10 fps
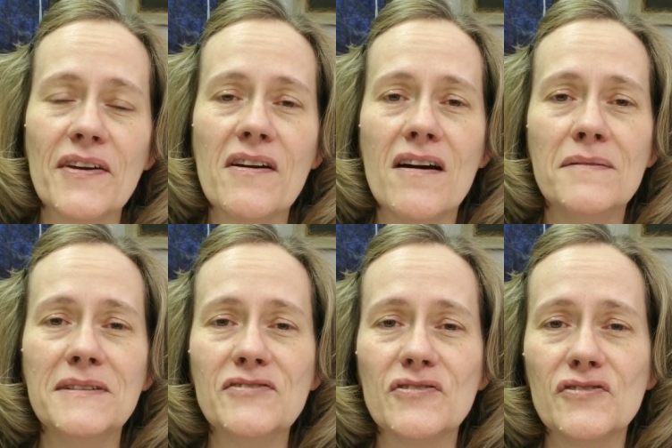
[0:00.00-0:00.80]
The
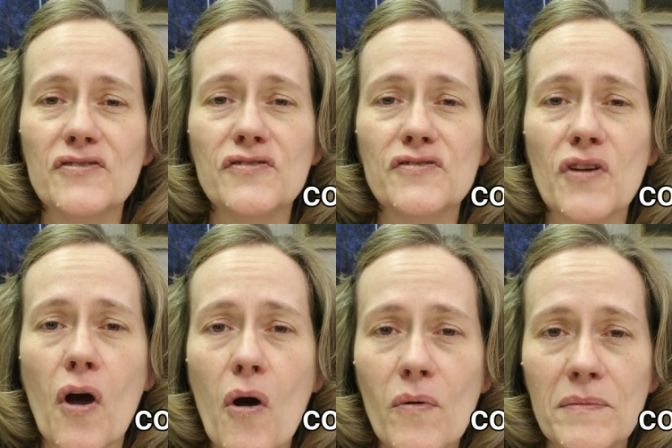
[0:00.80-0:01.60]
comments are
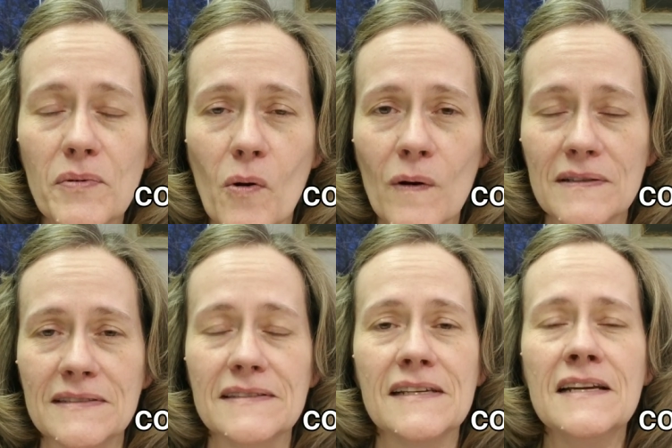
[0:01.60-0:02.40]
so
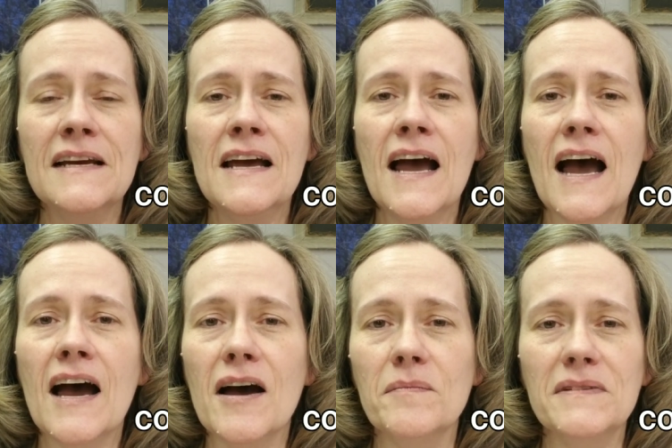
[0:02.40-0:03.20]
important.
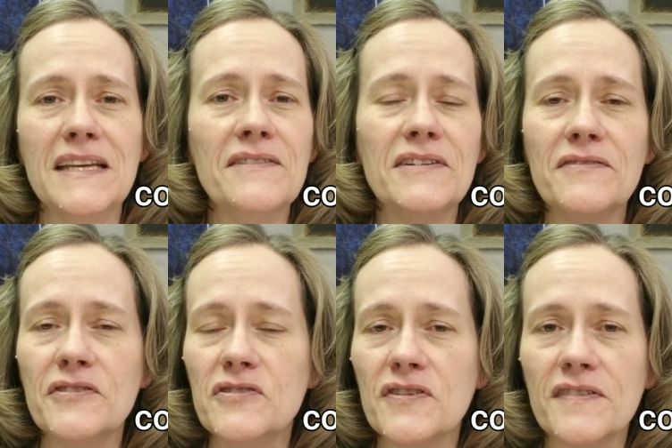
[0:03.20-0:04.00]
Um, even if
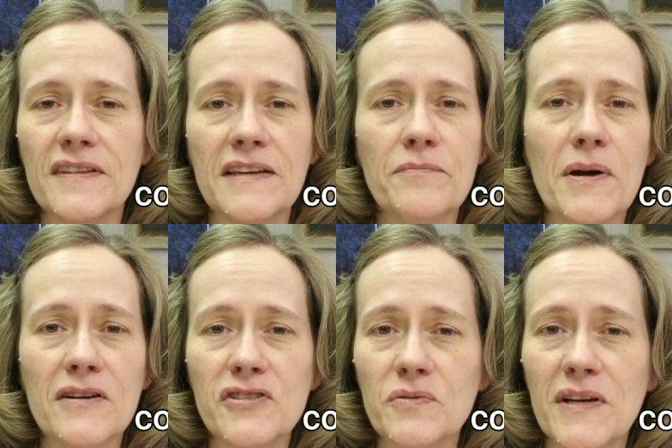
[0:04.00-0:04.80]
you just leave
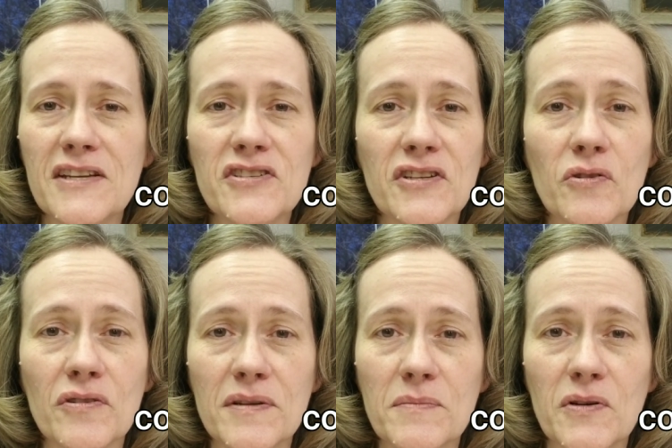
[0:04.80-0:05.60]
punctuation or
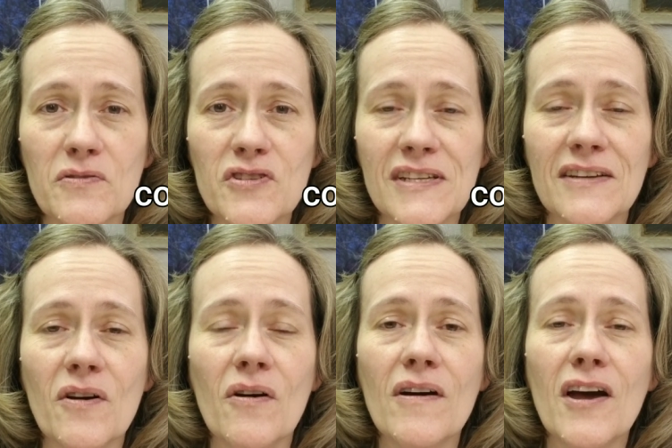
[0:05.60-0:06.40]
an emoji, it
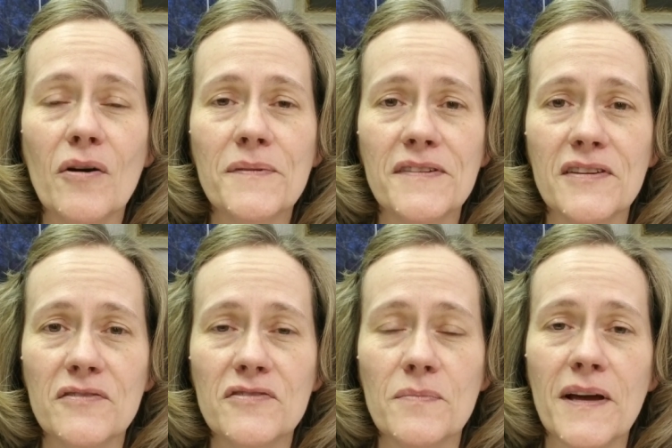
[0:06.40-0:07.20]
all helps the
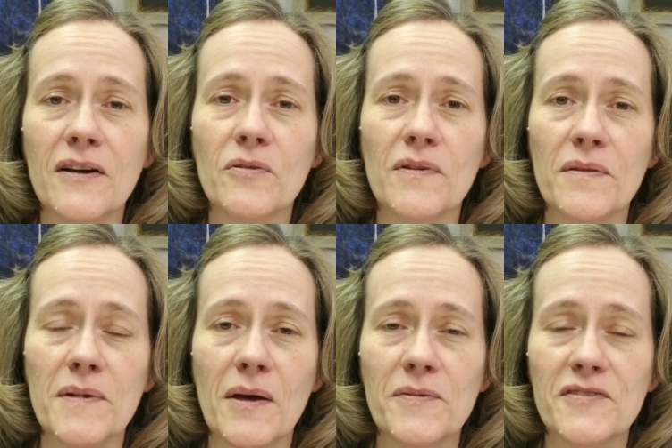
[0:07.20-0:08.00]
YouTube algorithm,
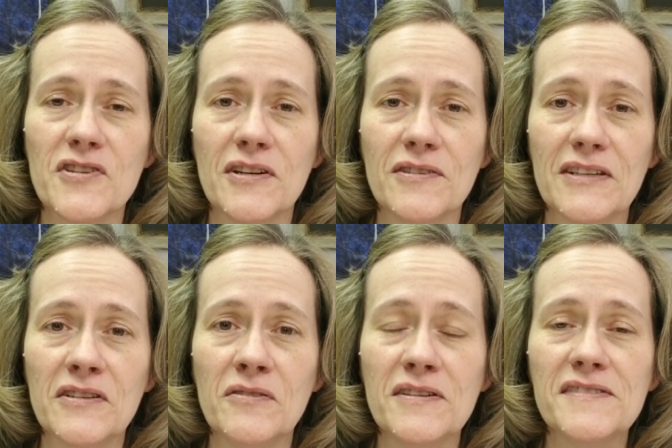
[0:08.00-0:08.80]
helps the channel get
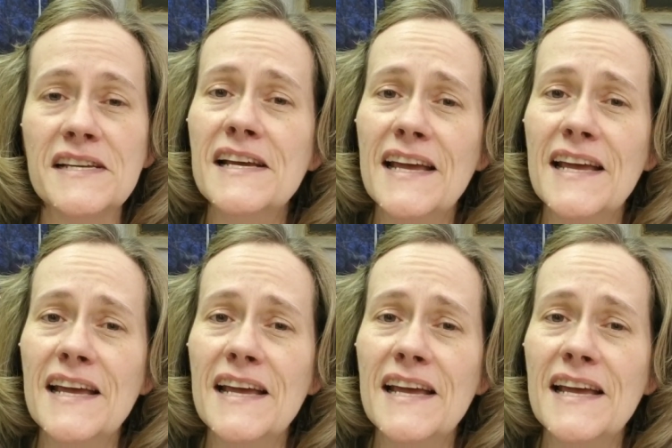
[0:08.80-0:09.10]
noticed.